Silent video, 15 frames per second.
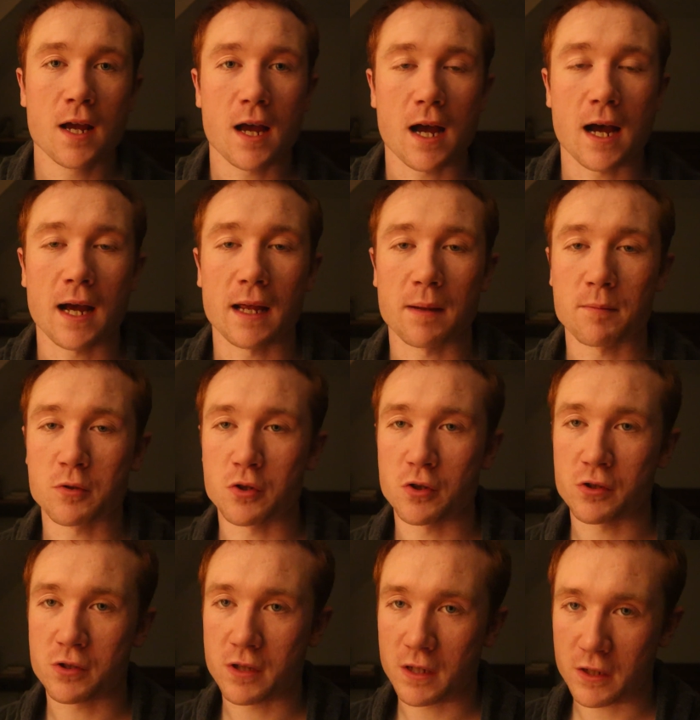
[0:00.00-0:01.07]
I am
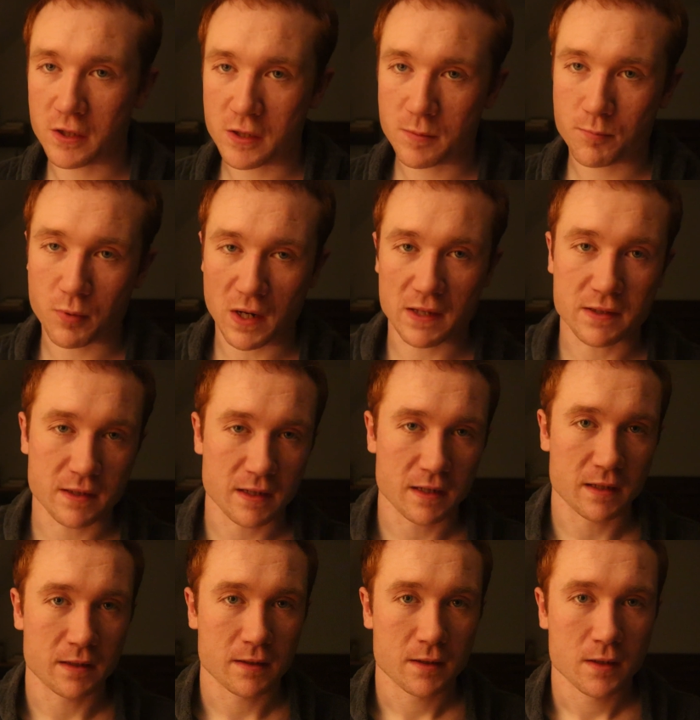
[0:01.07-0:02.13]
just
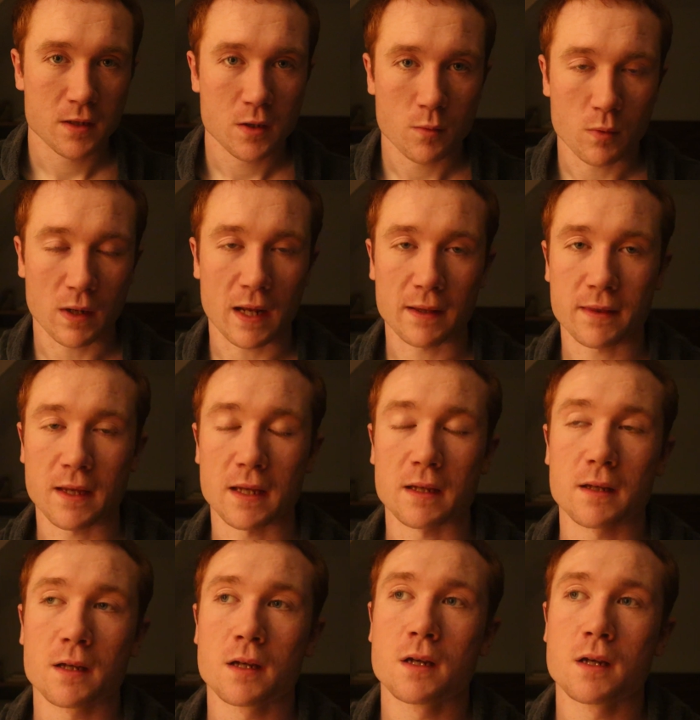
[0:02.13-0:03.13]
expressing what I think.